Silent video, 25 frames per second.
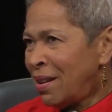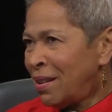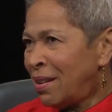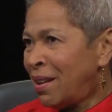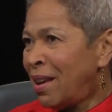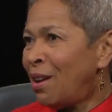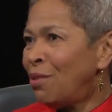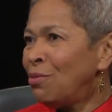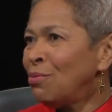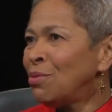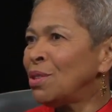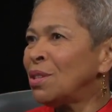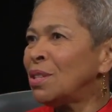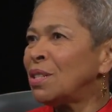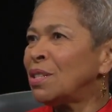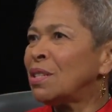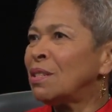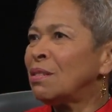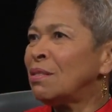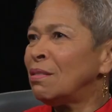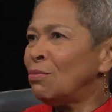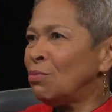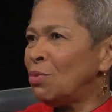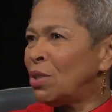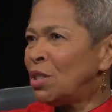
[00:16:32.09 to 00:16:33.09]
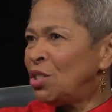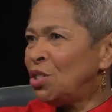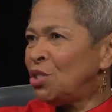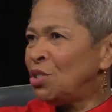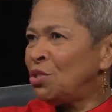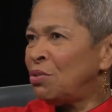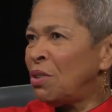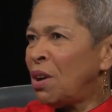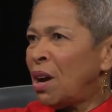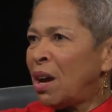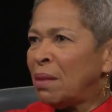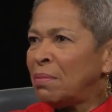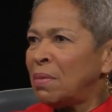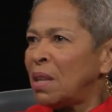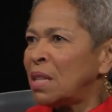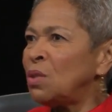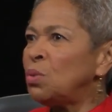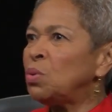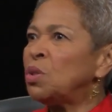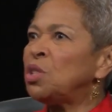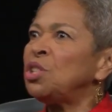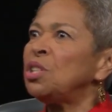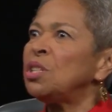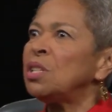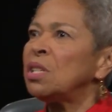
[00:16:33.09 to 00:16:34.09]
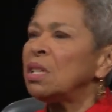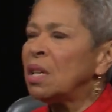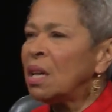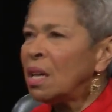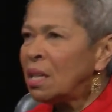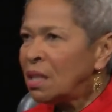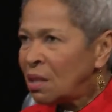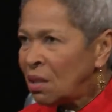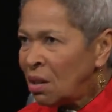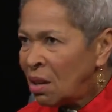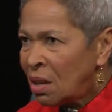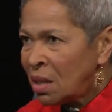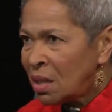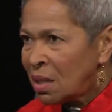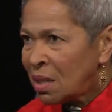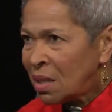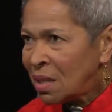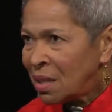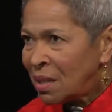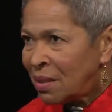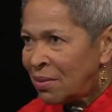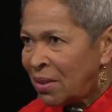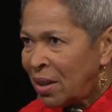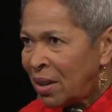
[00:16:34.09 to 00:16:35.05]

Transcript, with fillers: And that was, what's a tribe? That's what you see on Tarzan,